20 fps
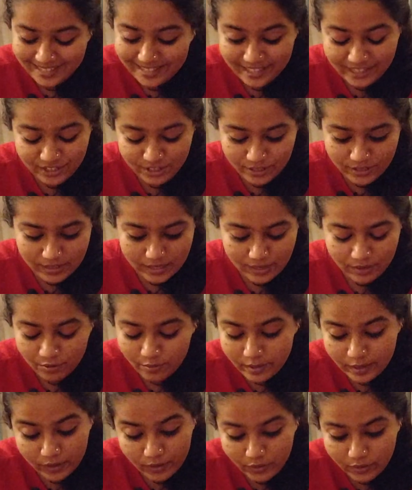you're just like, oh
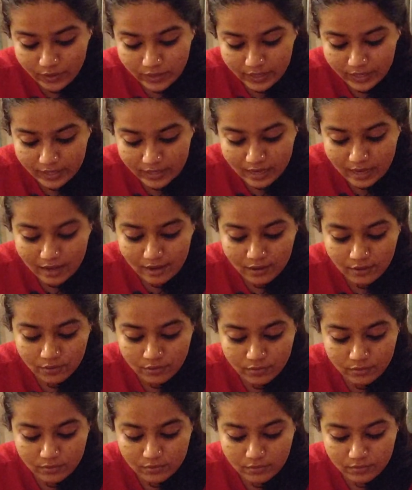my god, like how,